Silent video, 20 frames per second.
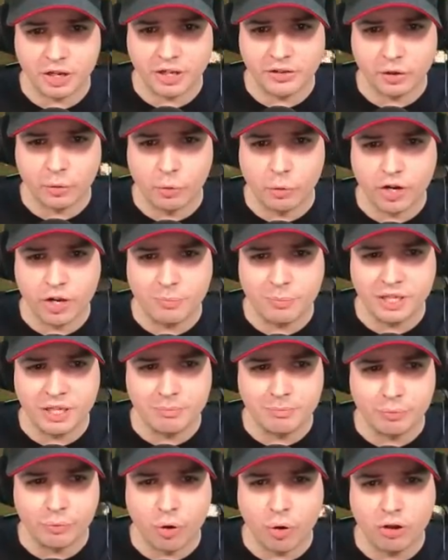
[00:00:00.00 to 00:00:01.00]
I don't want to be
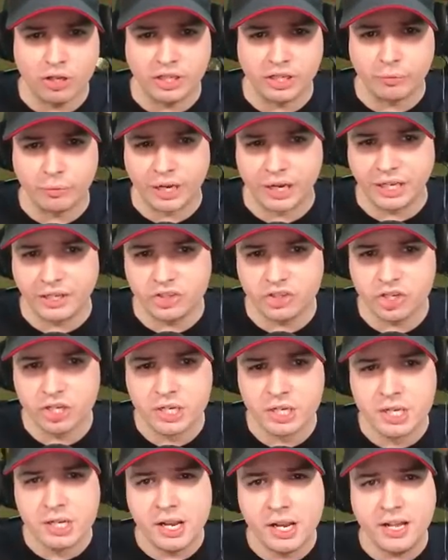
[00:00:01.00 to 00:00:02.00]
in brawling range,
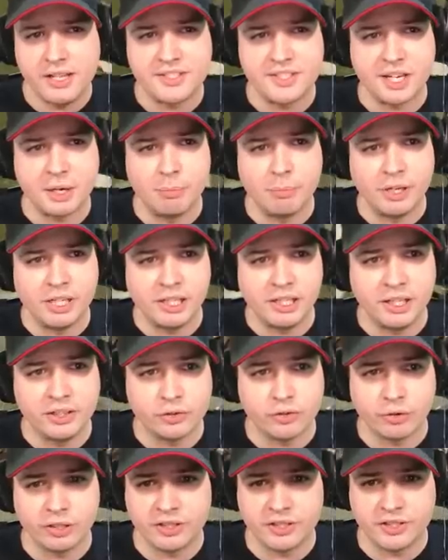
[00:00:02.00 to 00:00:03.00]
and somebody literally